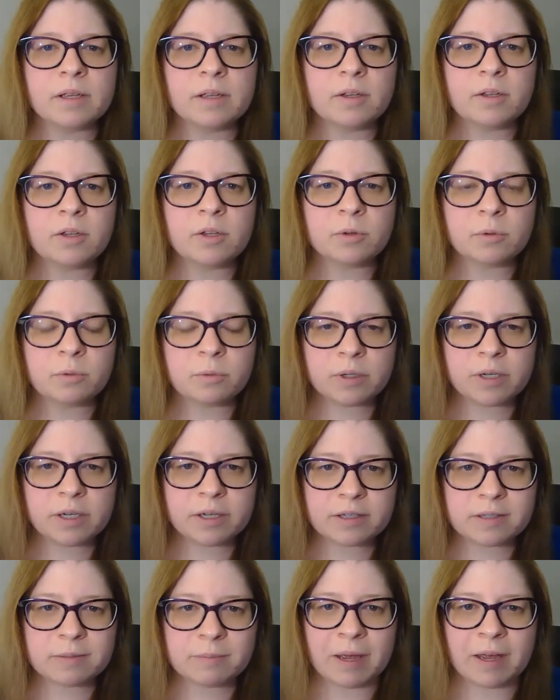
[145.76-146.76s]
you would
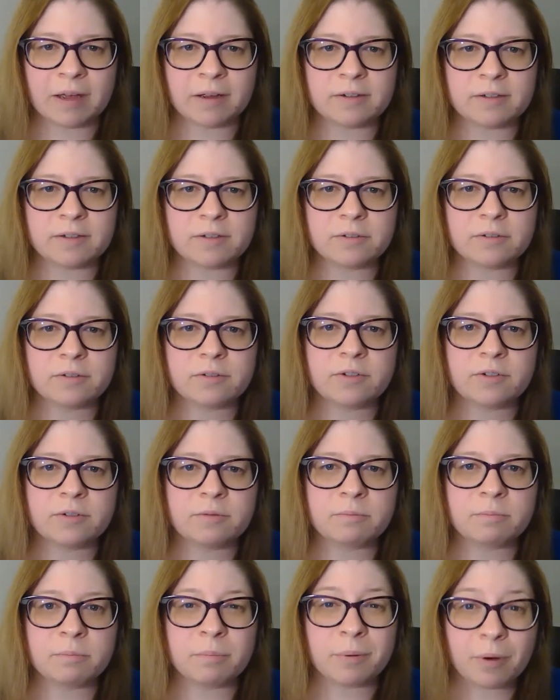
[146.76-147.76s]
expect
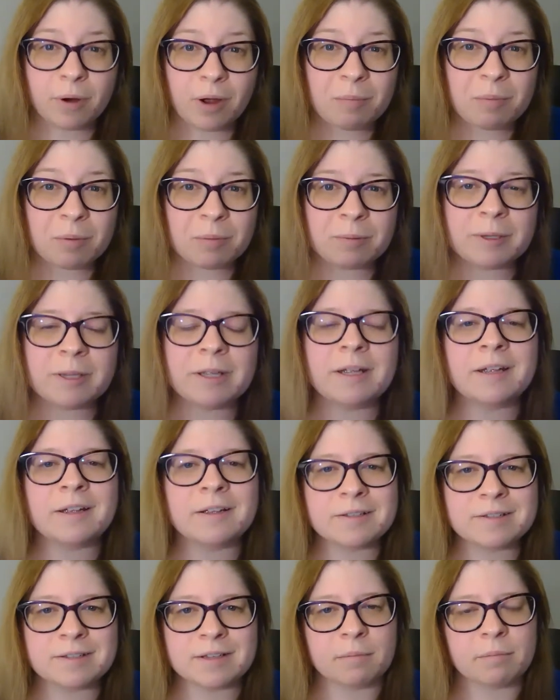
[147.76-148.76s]
probably
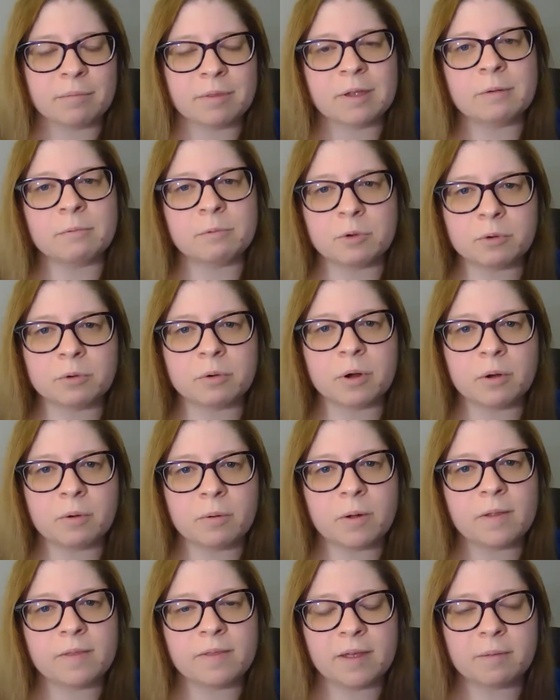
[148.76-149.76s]
something will grow
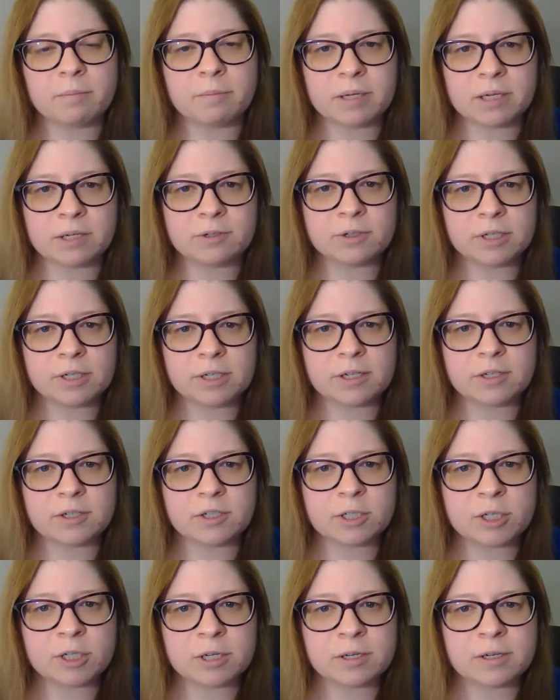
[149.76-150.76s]
on that petri
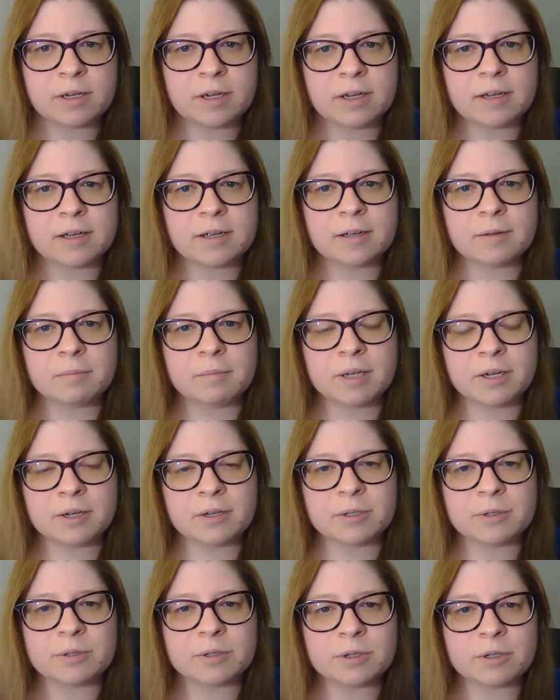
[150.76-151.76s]
dish
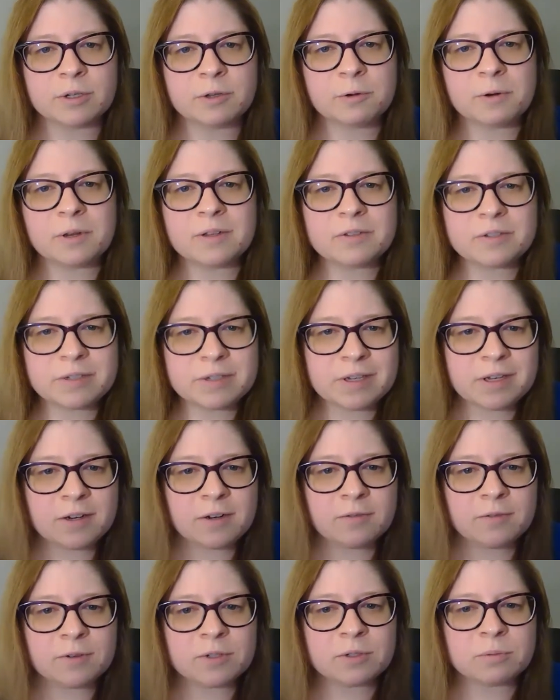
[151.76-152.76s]
because you didn't see
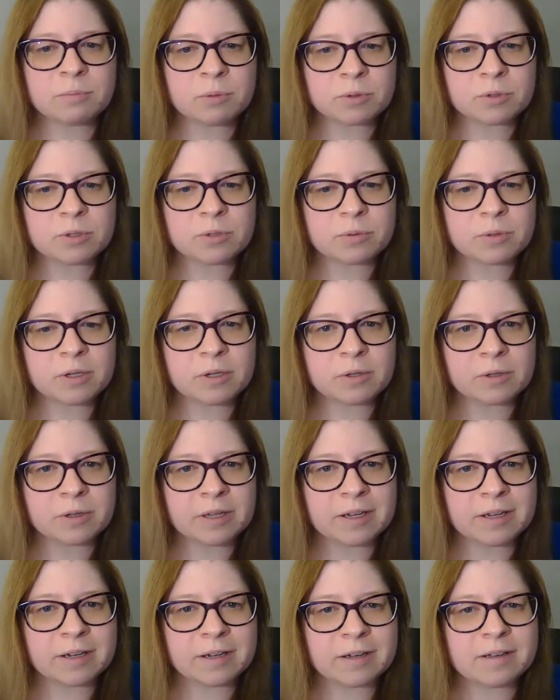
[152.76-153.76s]
any visible
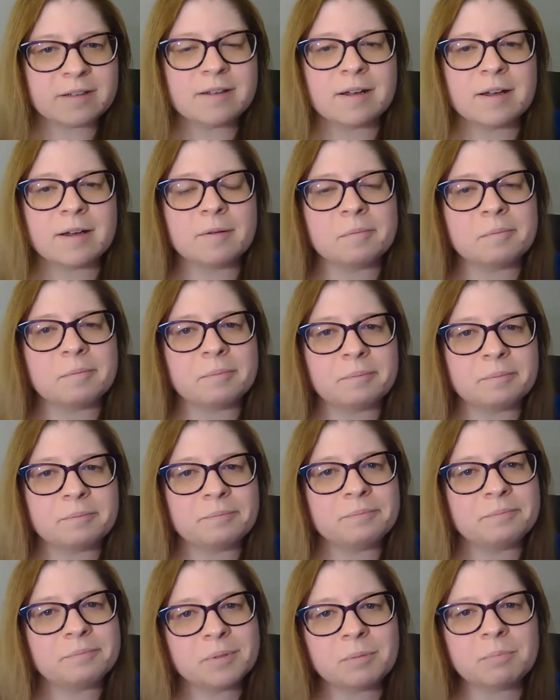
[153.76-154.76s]
soiling,
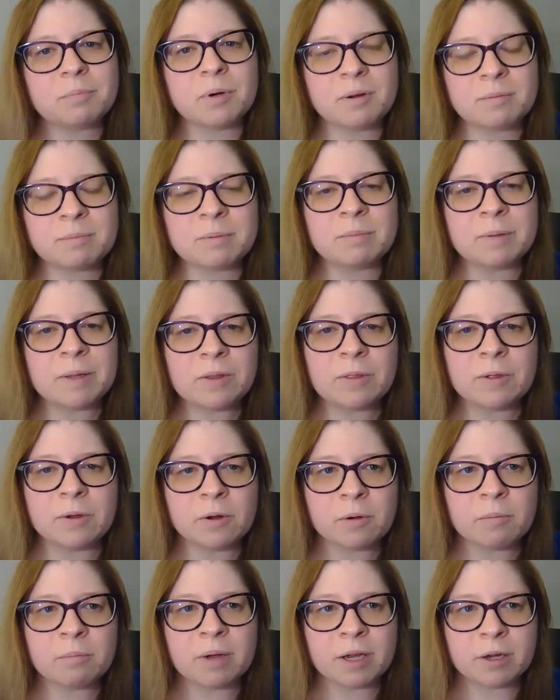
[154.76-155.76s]
but probably
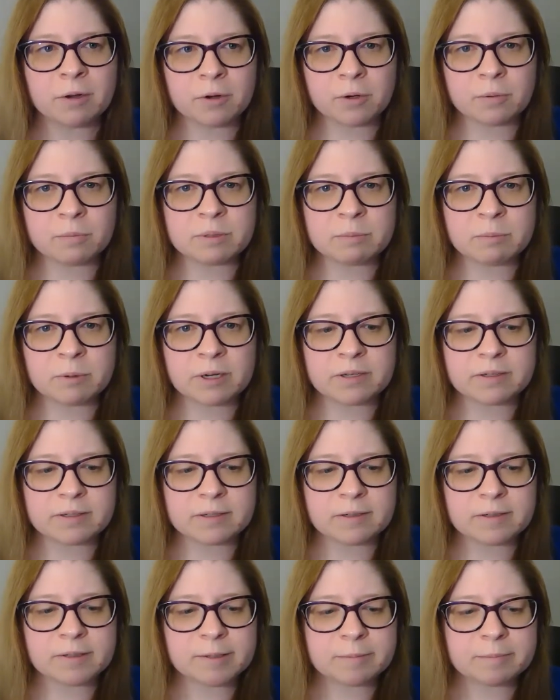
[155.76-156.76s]
there are microbes
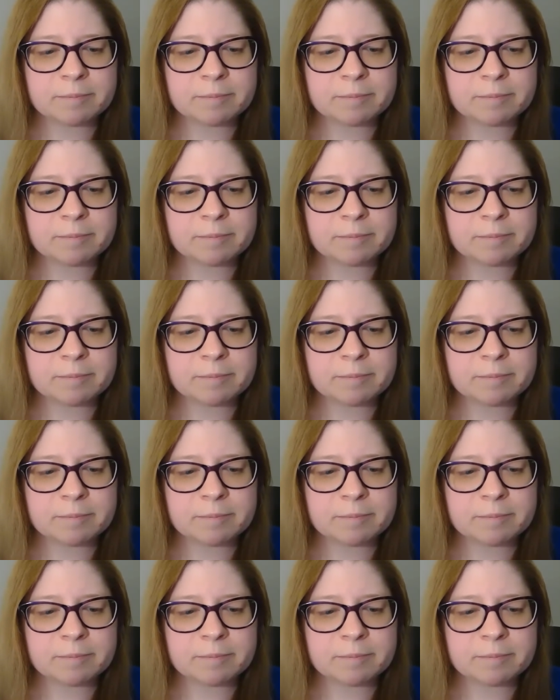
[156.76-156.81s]
present.